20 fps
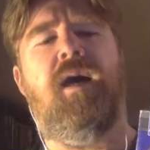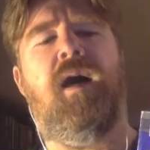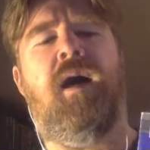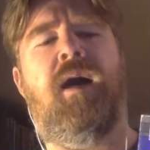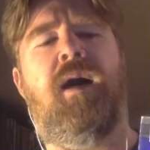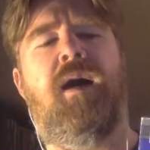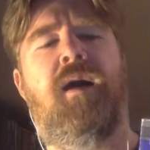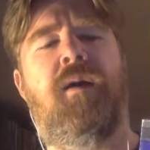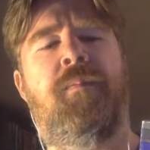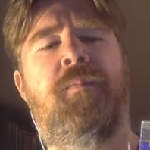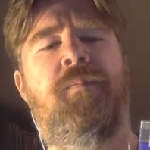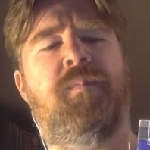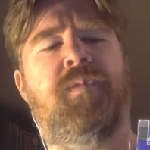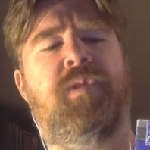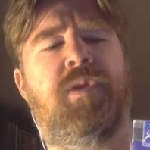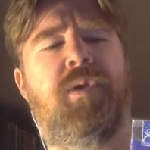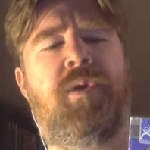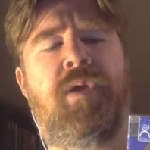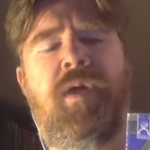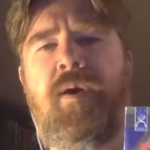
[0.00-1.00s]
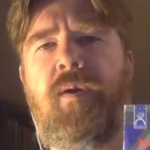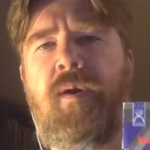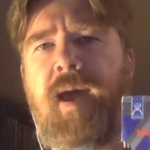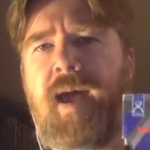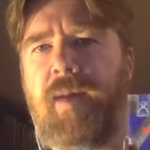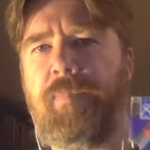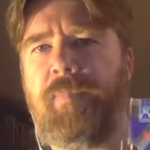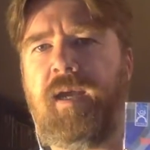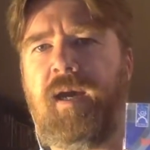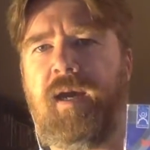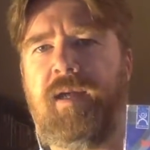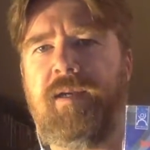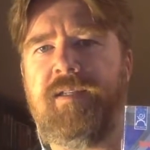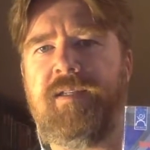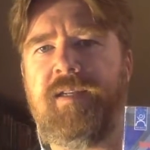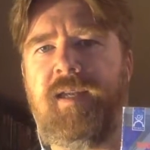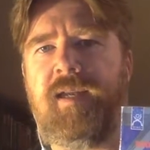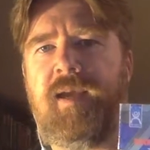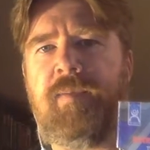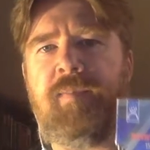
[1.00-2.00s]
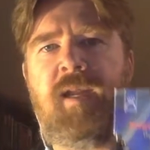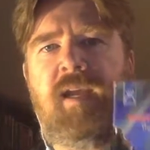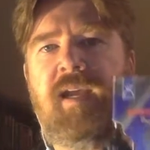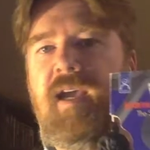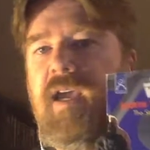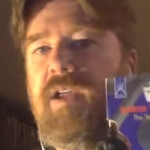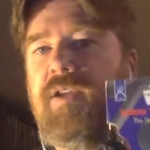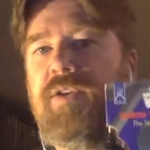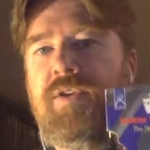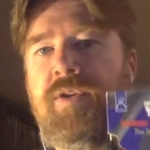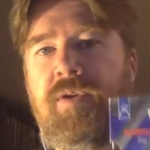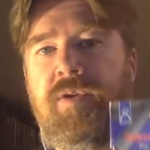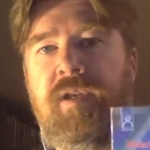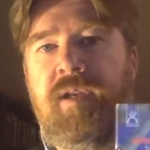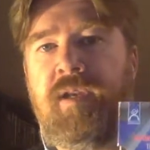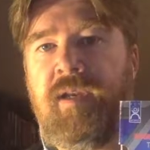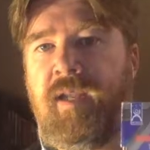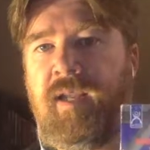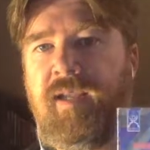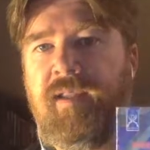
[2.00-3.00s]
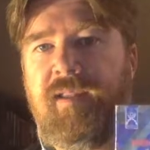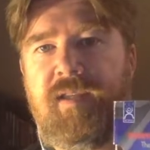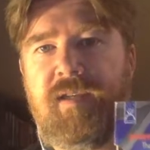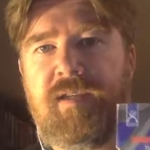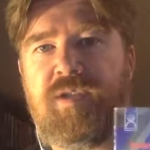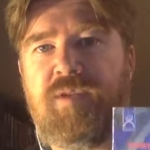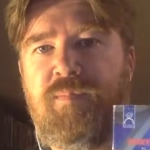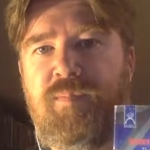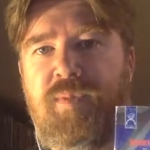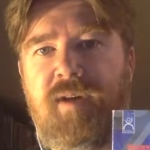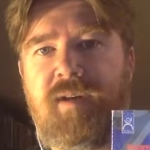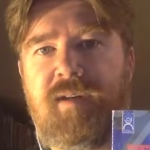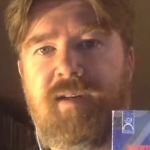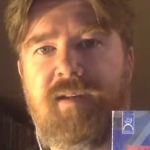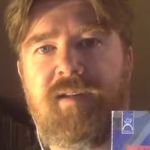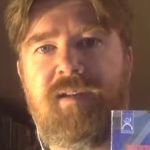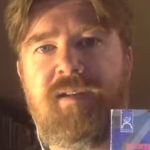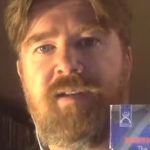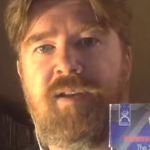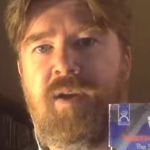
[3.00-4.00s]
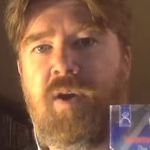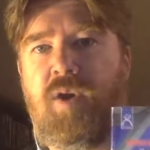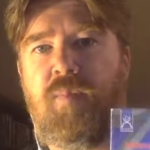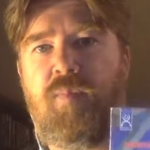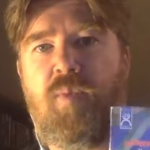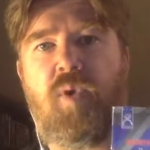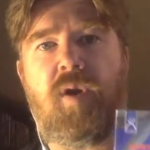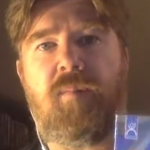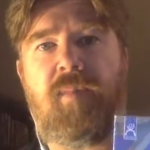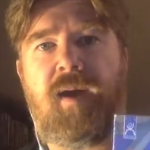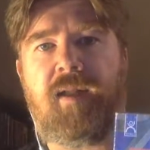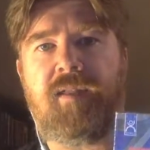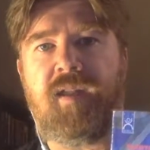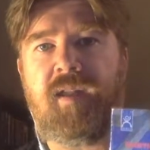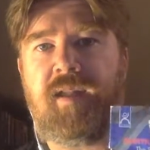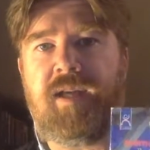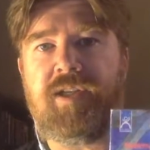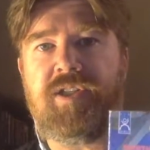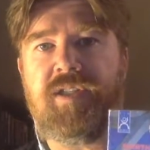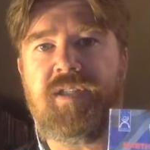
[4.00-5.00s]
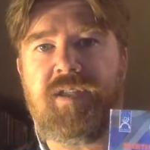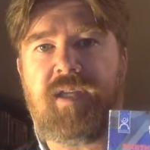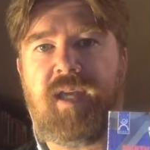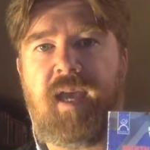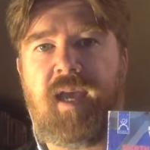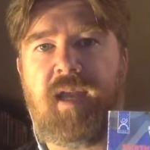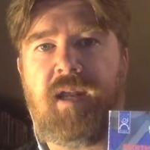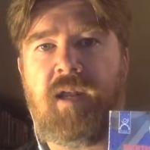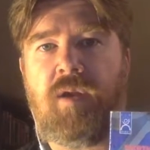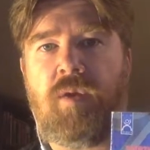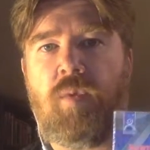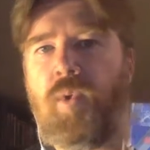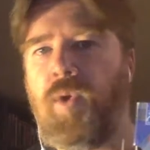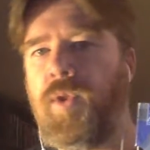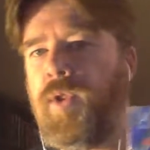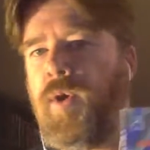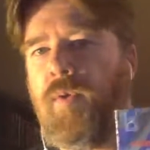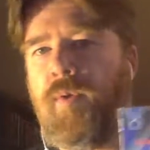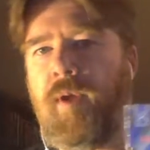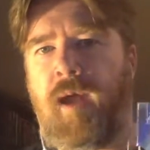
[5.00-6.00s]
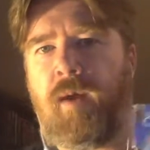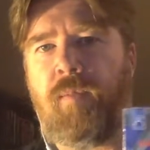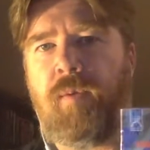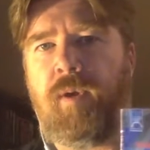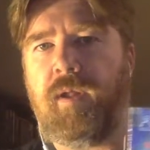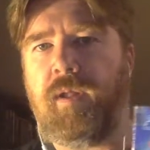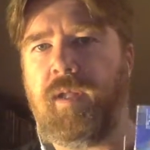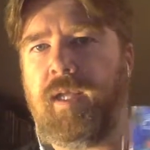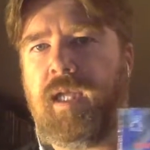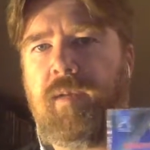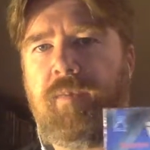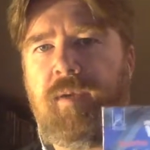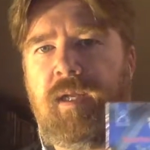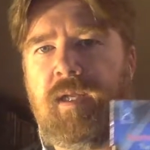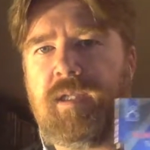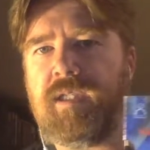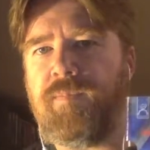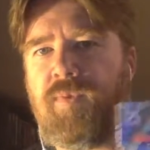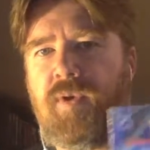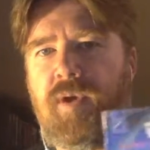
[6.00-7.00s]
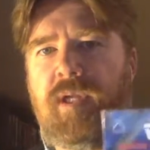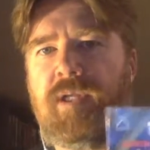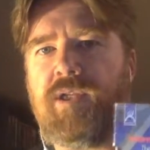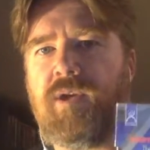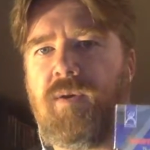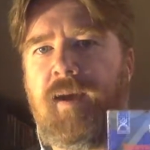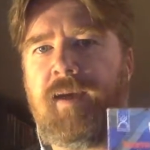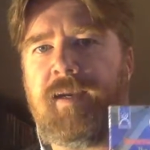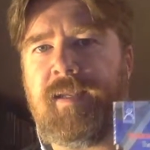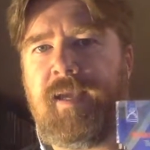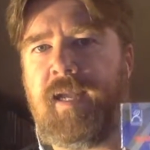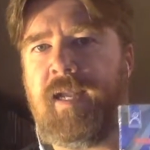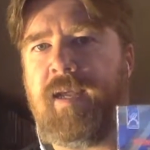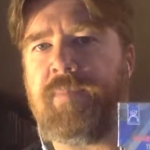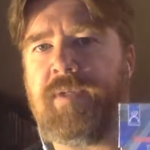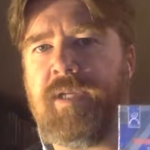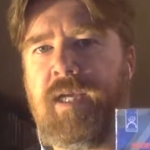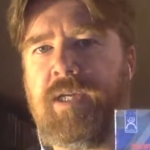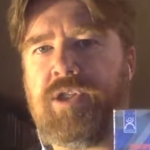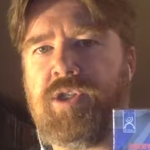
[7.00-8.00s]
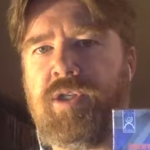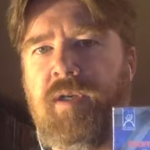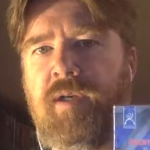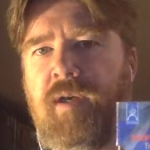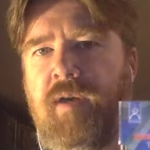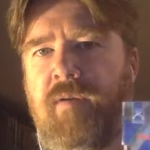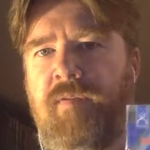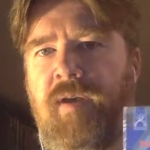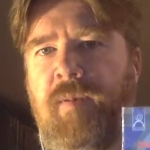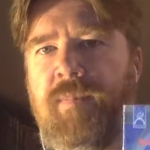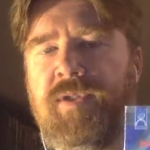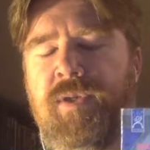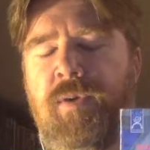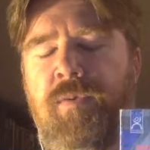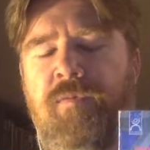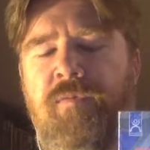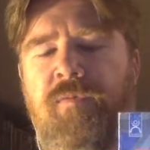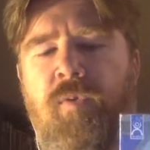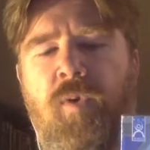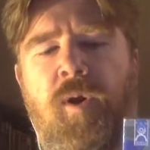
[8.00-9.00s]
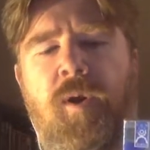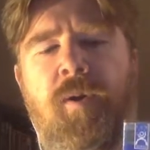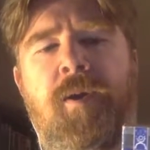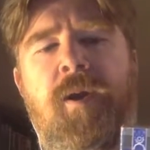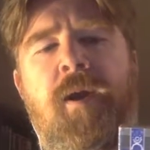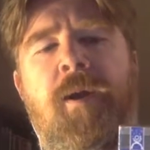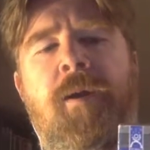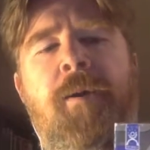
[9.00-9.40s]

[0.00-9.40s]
So, happy hunting. I mean, do you need this book to know more about the Legends canon? Well, no, not really. I mean, it's a pretty direct adaptation of Episode 4.